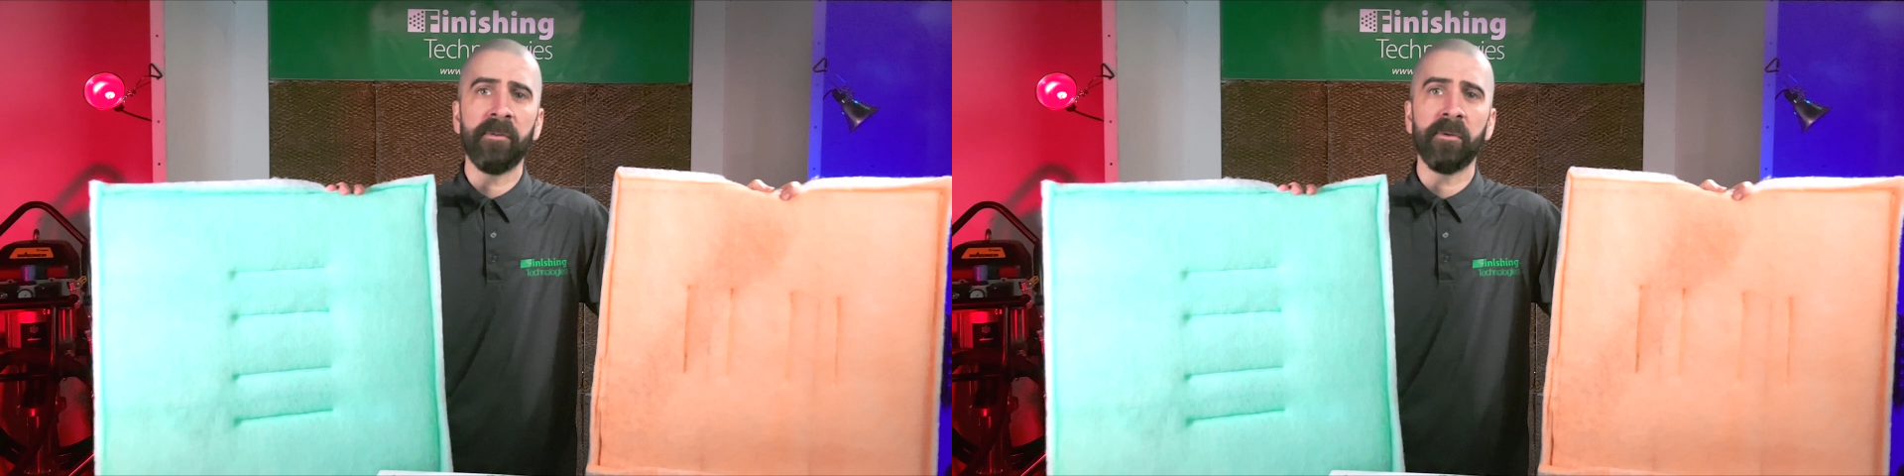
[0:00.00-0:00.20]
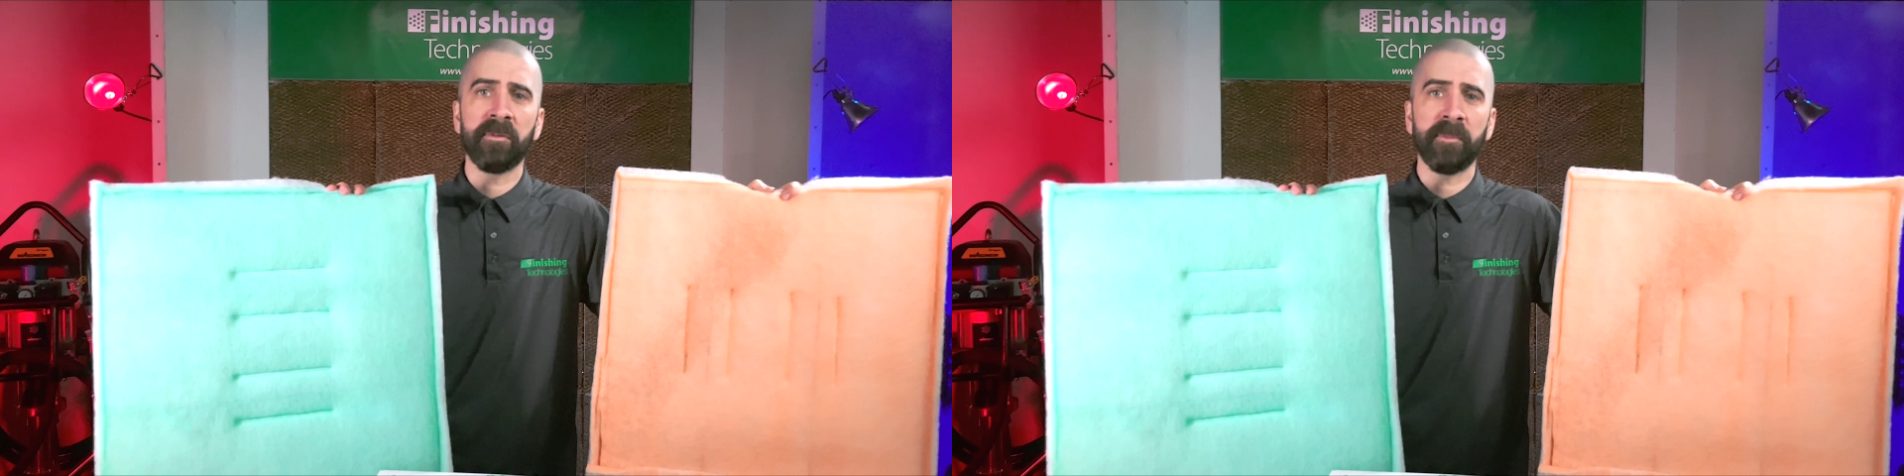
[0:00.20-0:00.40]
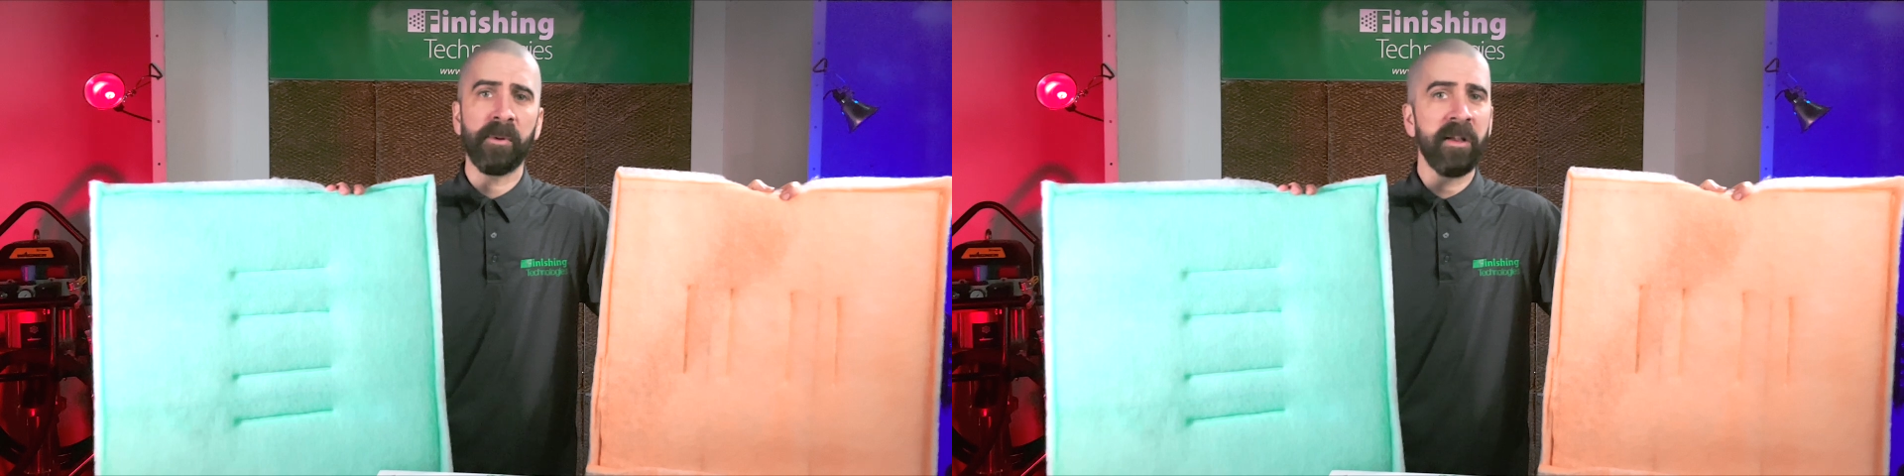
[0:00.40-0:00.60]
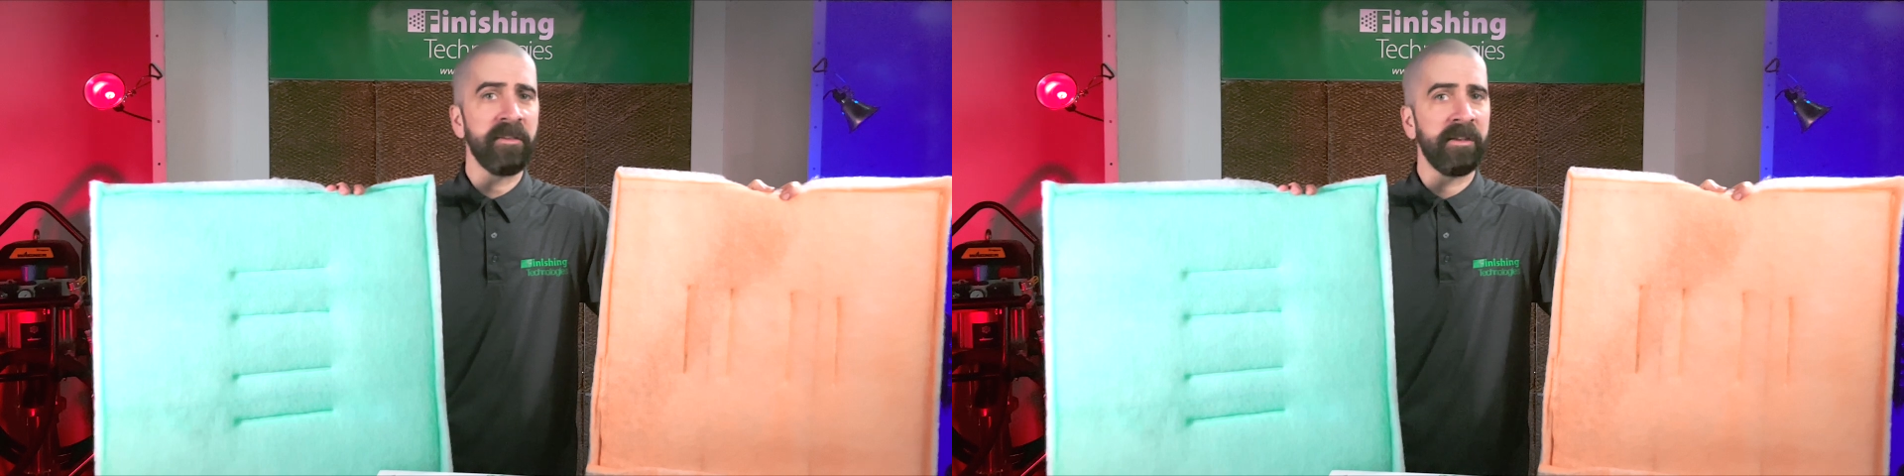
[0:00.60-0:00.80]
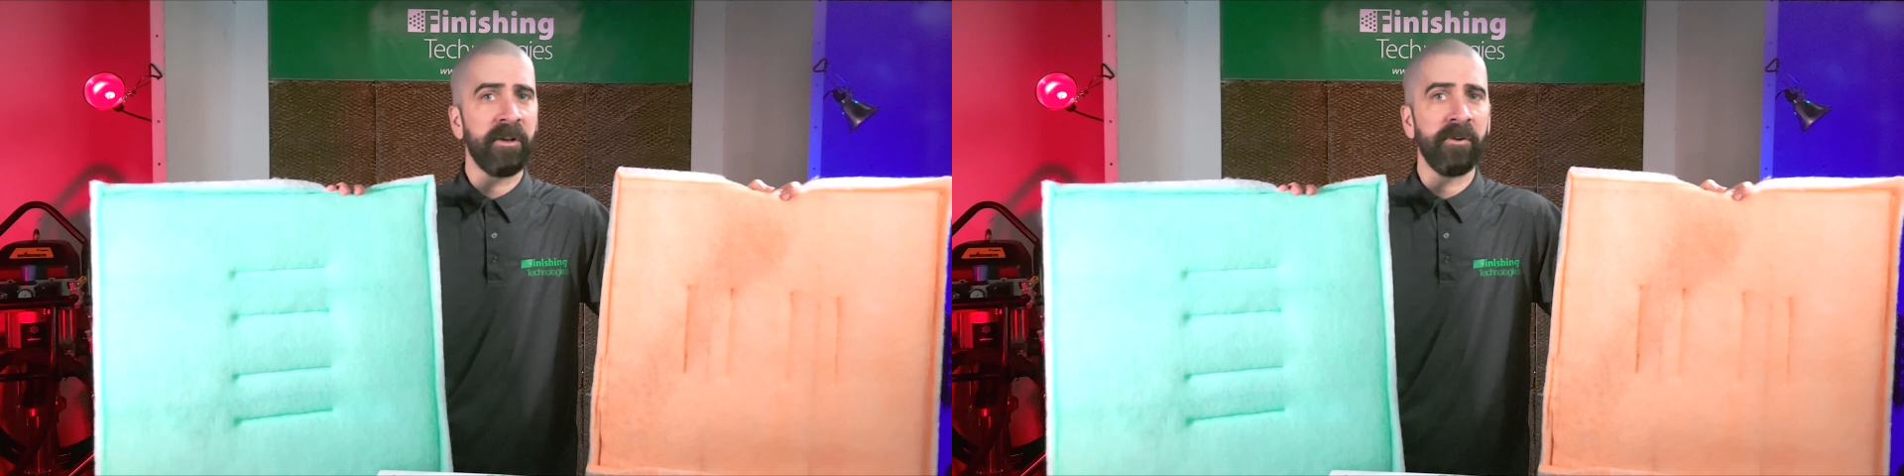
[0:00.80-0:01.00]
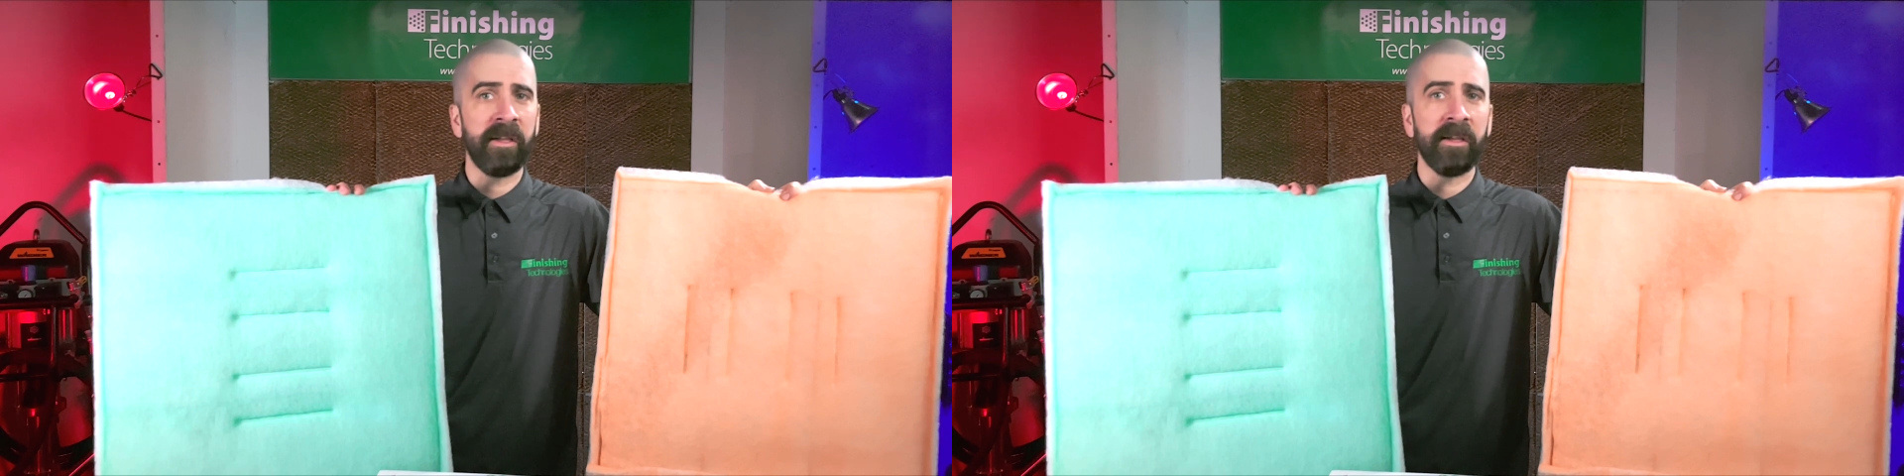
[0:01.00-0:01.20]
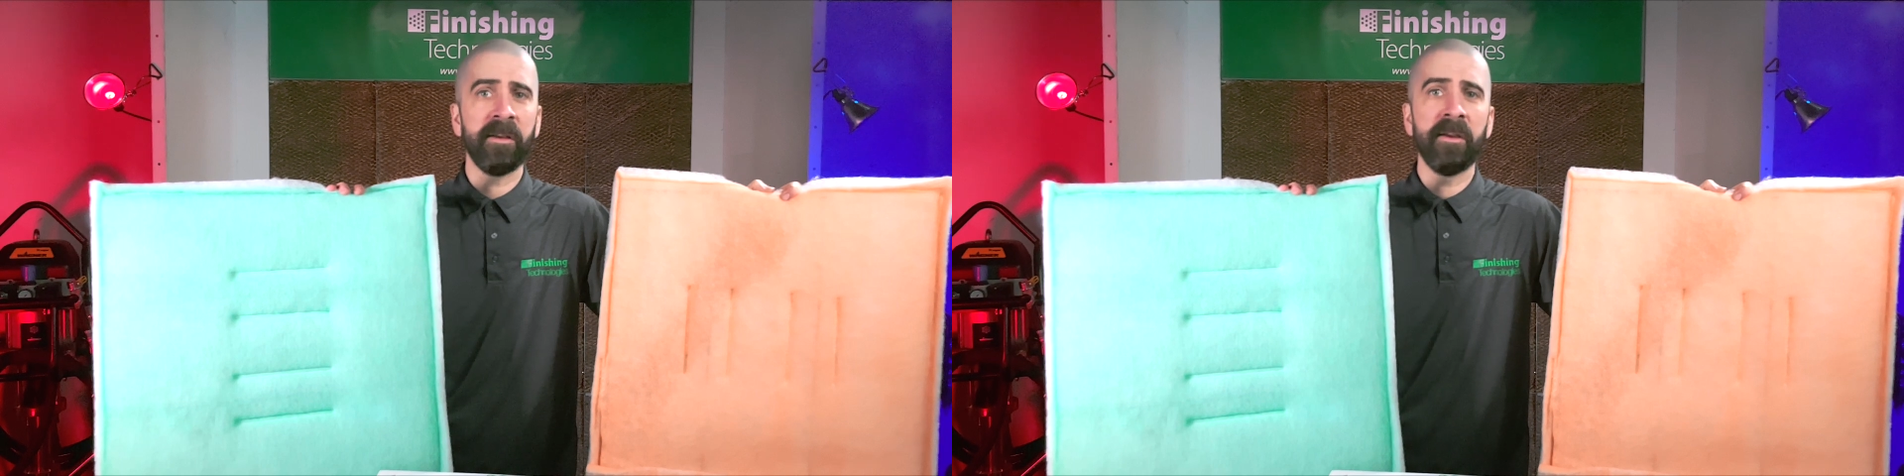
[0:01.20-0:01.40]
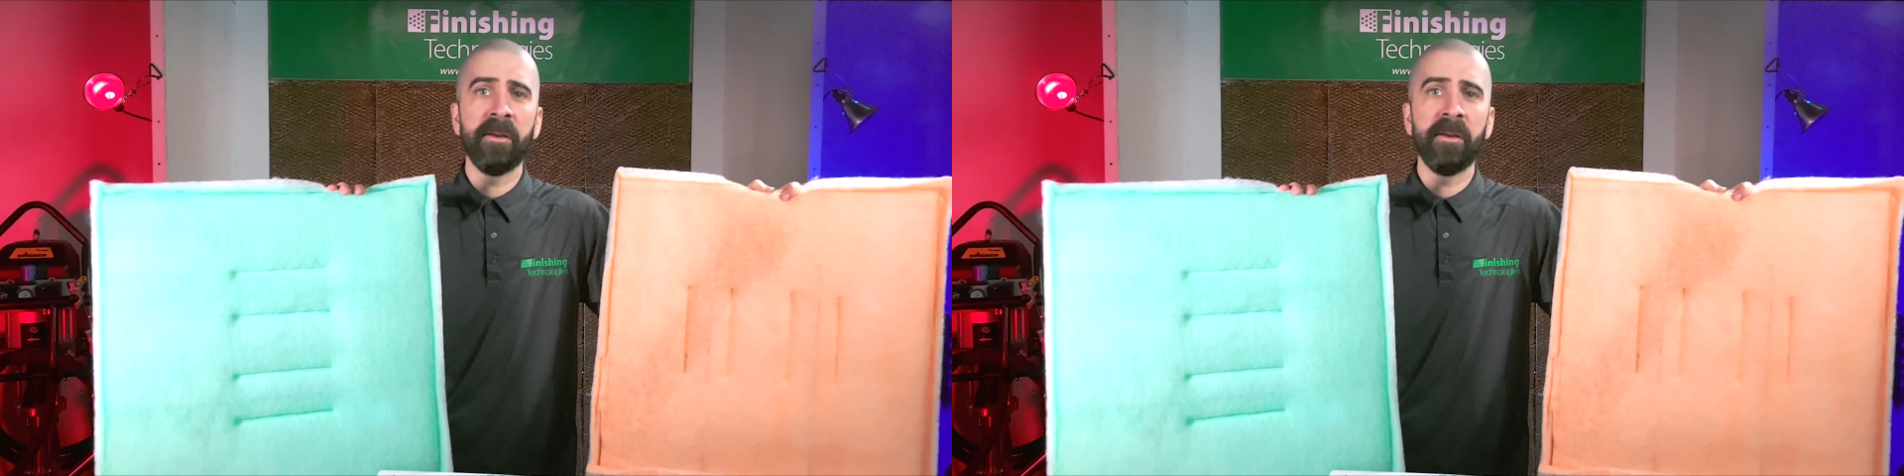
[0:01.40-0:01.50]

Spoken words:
to a surprising degree,